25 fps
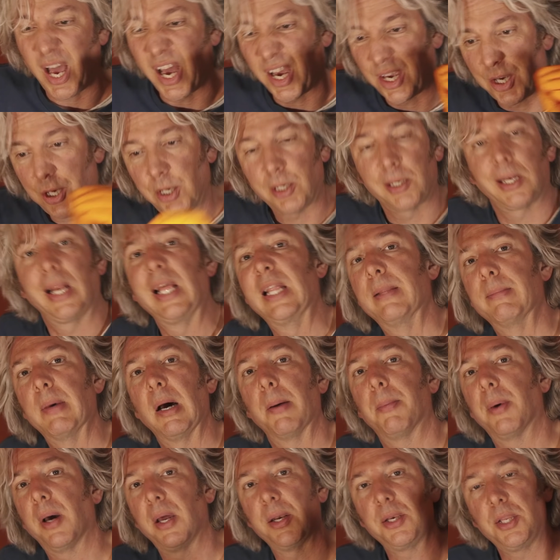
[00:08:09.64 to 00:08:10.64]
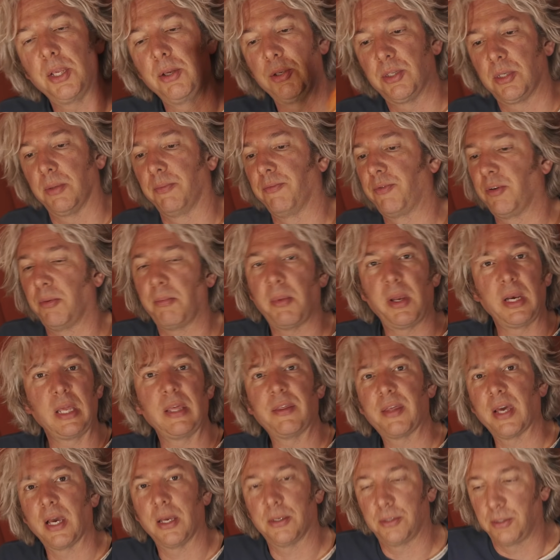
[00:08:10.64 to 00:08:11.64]
I could clean them up and use them for many
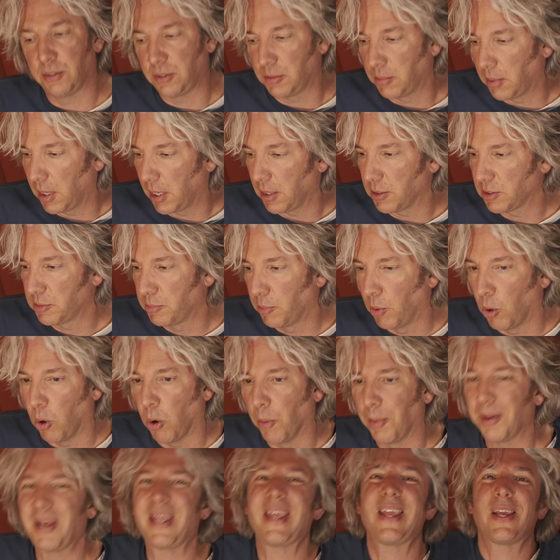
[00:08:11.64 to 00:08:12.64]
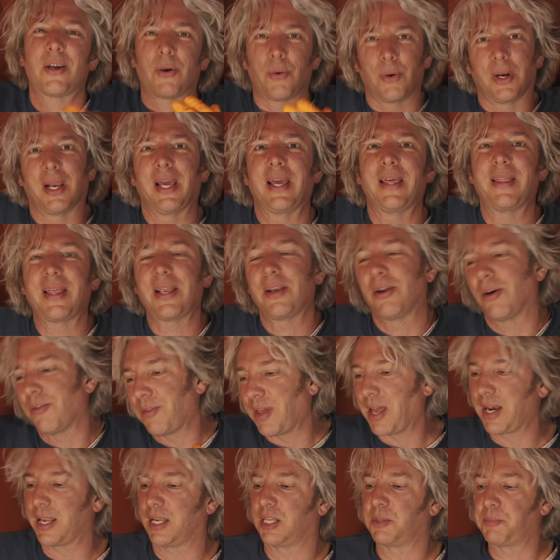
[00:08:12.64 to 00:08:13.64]
thousands of miles more, but equally, they're not
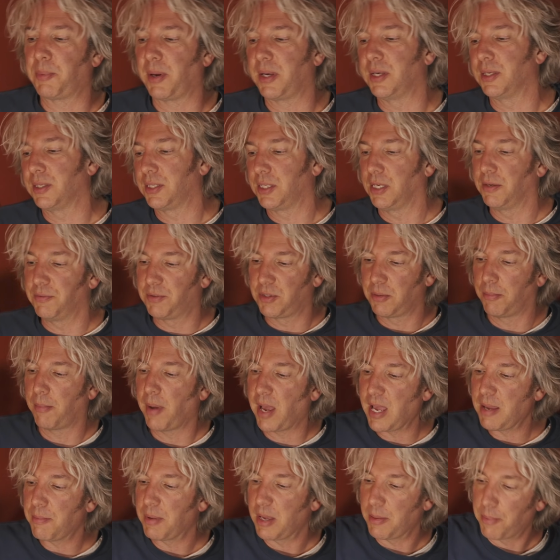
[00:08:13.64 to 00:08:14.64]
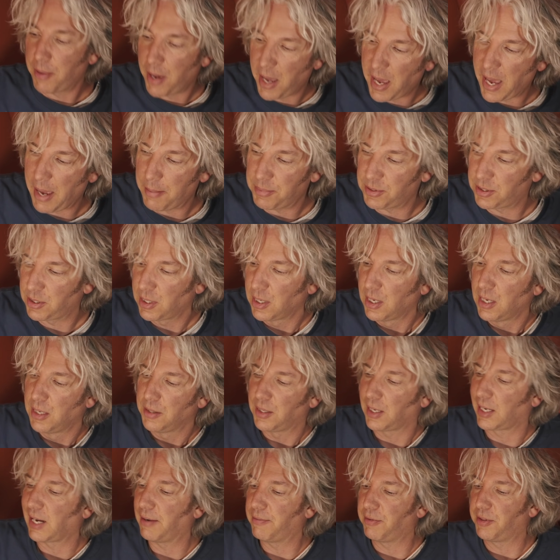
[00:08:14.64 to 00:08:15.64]
that expensive, so maybe, perhaps,
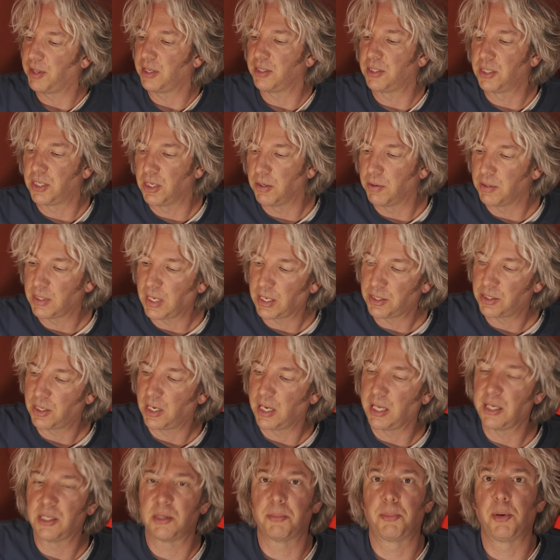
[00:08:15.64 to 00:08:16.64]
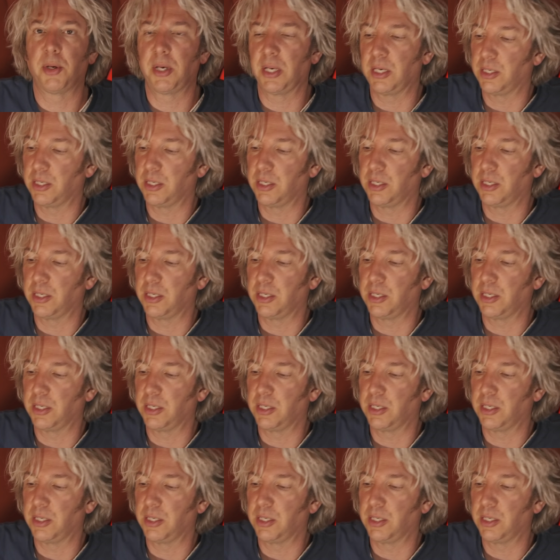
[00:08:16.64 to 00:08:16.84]
the clever thing to do is actually to put